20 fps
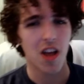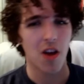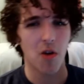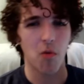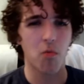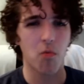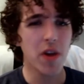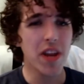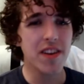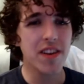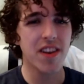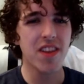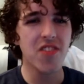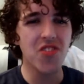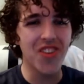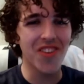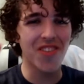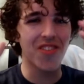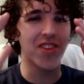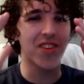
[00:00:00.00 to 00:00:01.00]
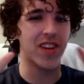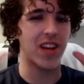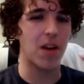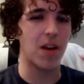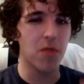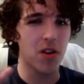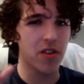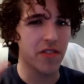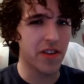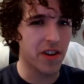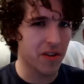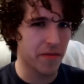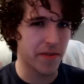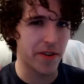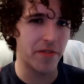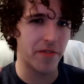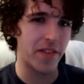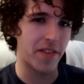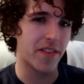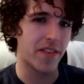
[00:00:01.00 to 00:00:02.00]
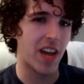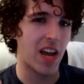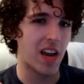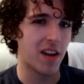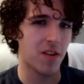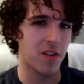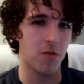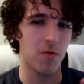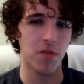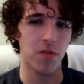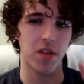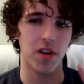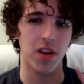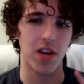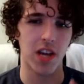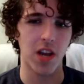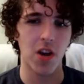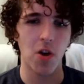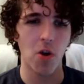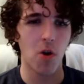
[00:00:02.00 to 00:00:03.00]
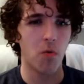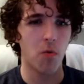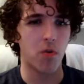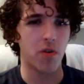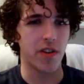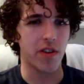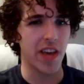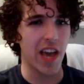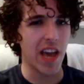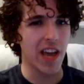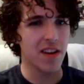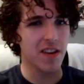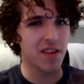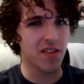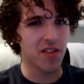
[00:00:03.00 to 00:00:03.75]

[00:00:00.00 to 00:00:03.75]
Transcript: We did this thing. I want to talk about this tactical thing where Yan and